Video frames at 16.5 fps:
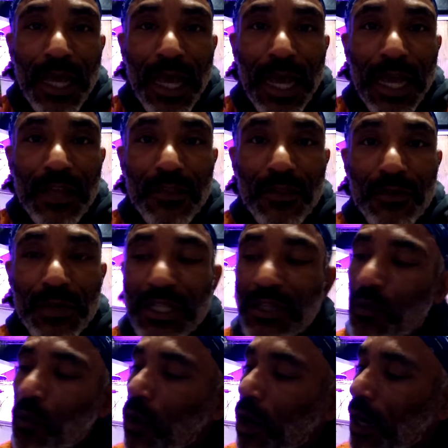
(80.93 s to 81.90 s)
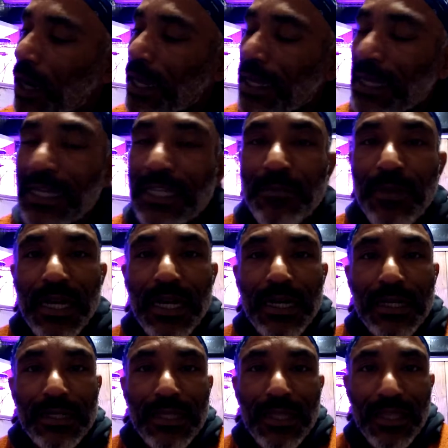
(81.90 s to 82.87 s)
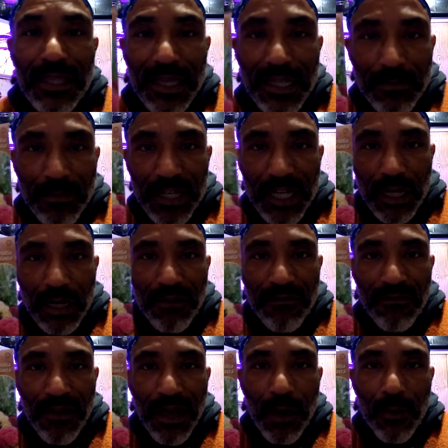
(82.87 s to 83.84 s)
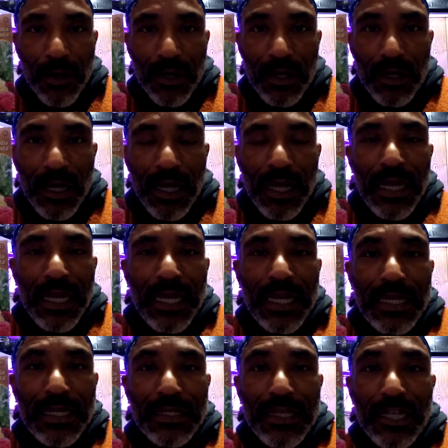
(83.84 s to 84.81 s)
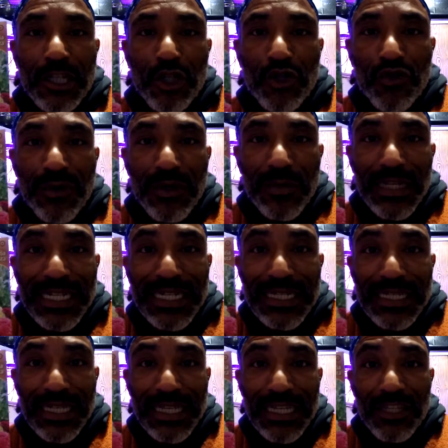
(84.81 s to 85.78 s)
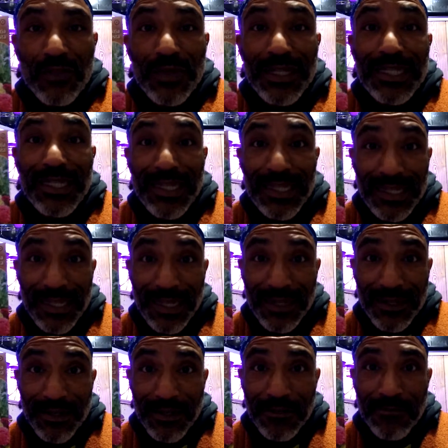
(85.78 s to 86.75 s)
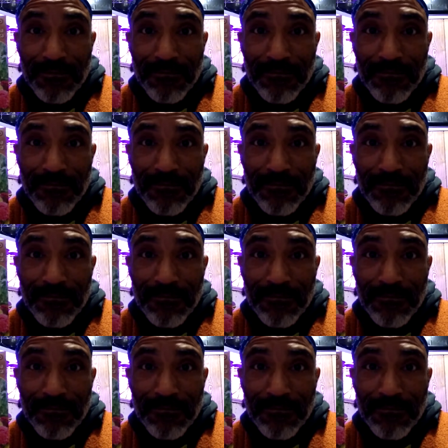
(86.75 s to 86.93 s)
And the reason why is because this particular flower is extremely disease resistant.